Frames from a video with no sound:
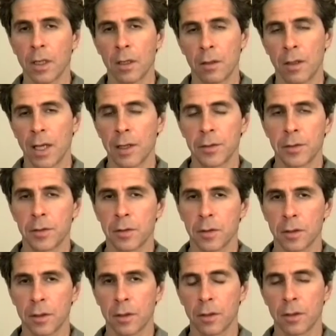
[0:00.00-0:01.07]

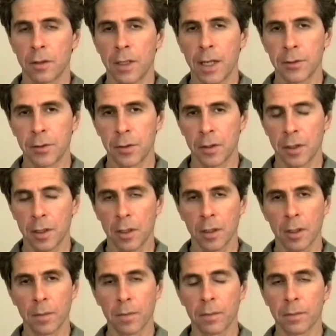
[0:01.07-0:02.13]
That's
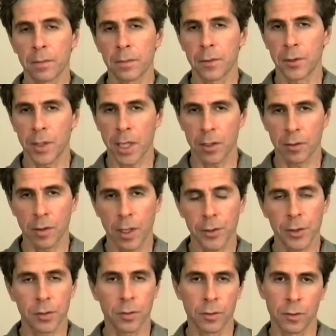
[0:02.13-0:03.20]

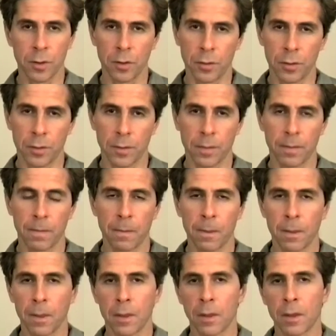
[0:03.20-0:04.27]
psychological growth.
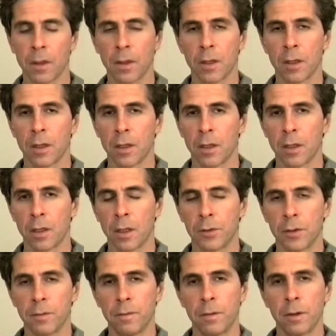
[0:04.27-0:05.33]

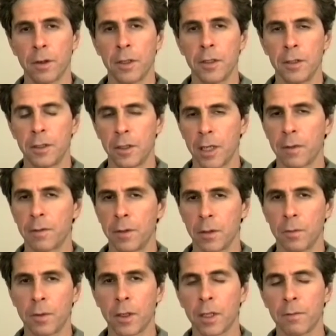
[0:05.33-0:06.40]
That's a very
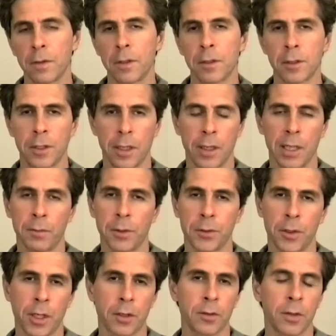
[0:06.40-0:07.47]
definite way of understanding what
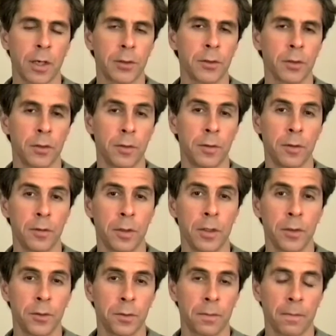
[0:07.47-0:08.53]
psychological growth
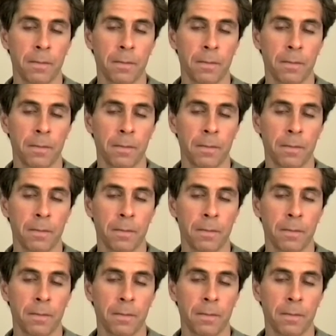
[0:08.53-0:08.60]
is.